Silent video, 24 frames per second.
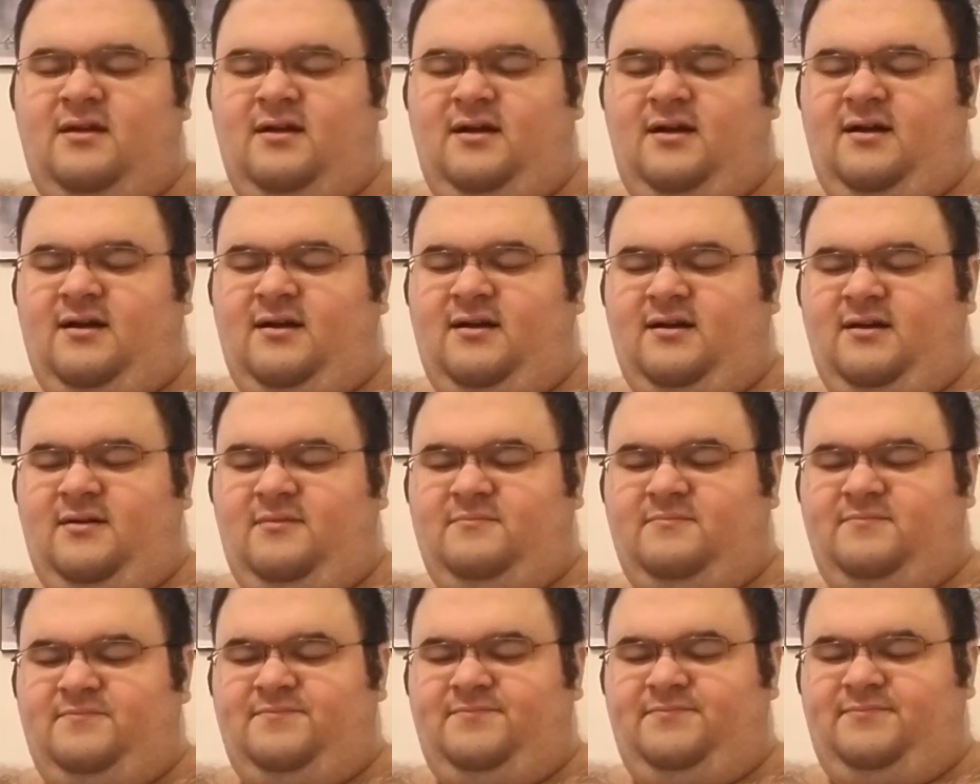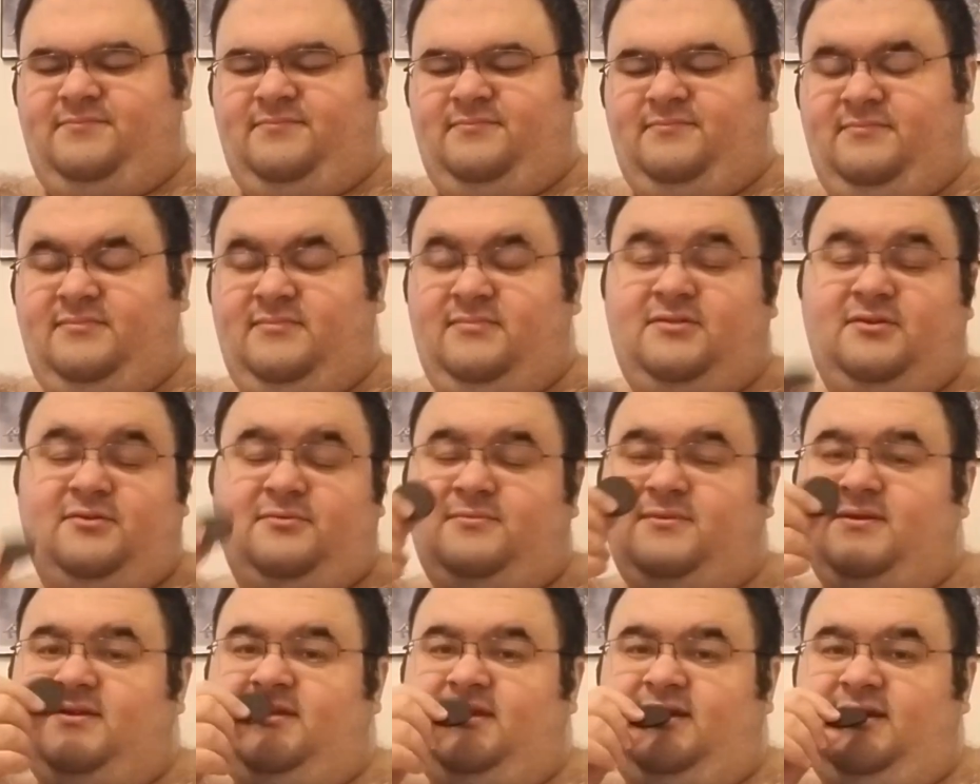They're
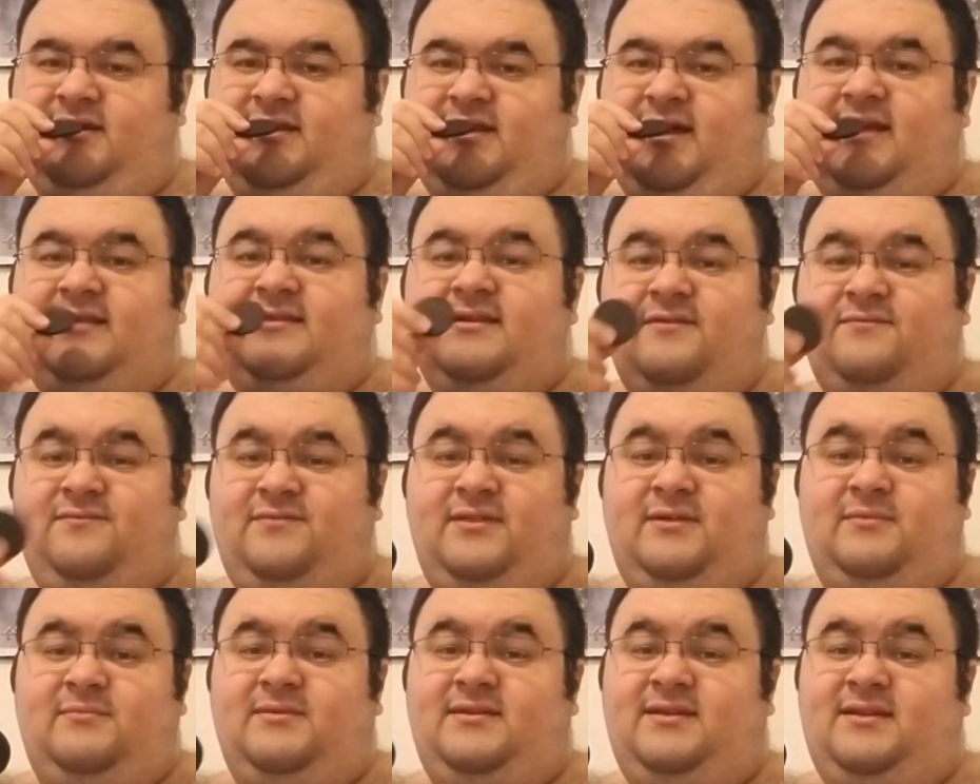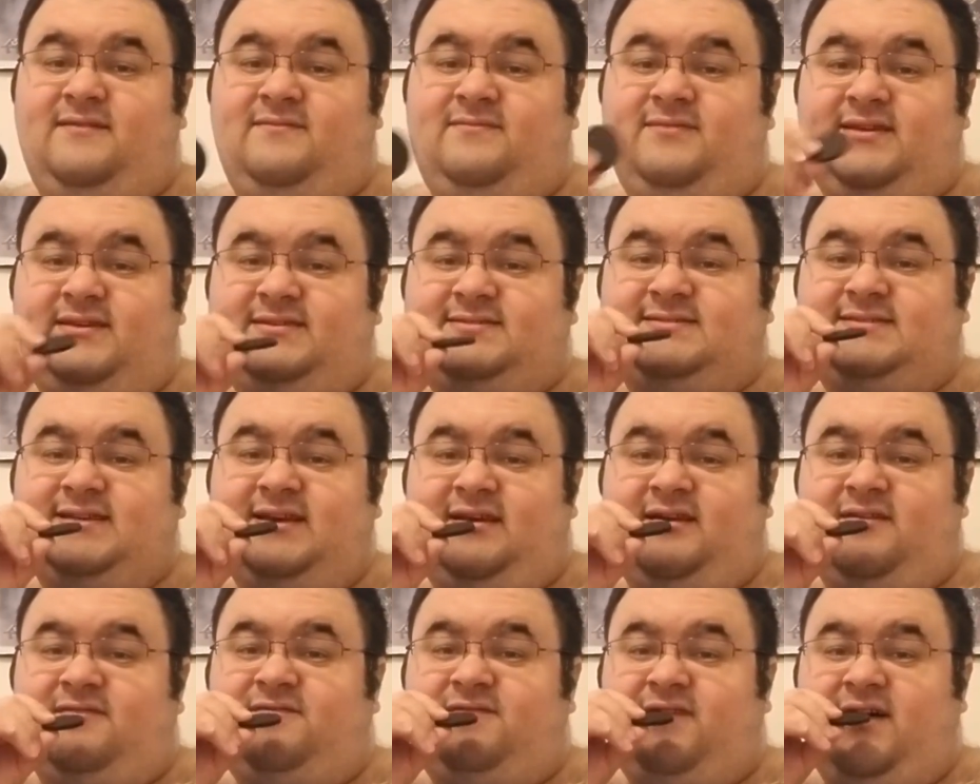really good. I definitely would give these
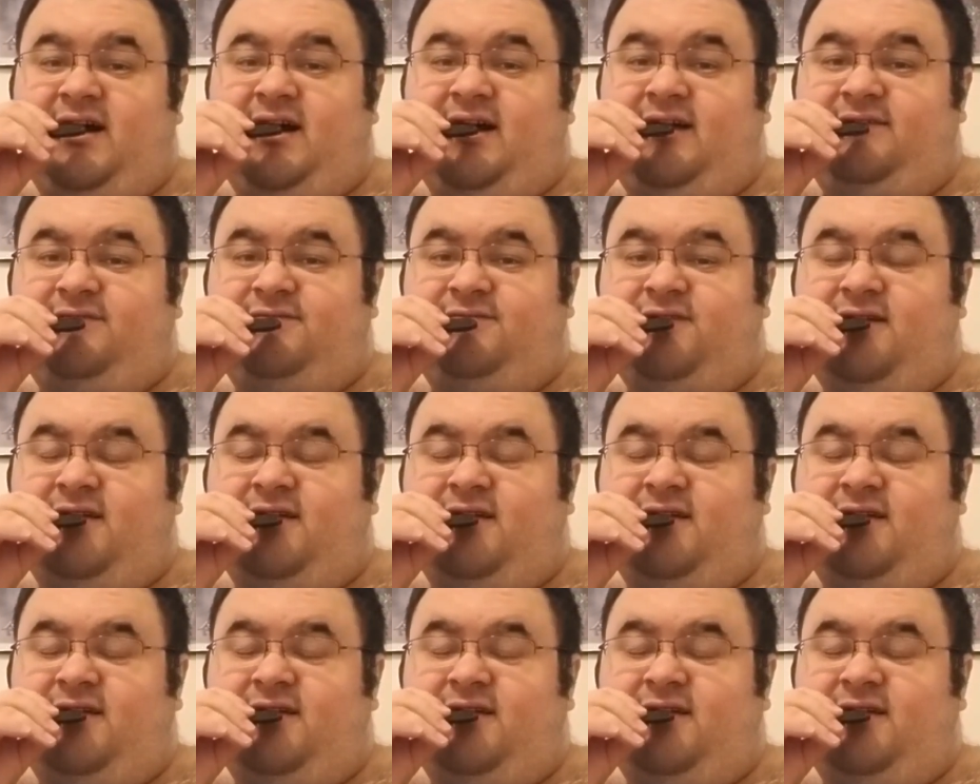like a 5.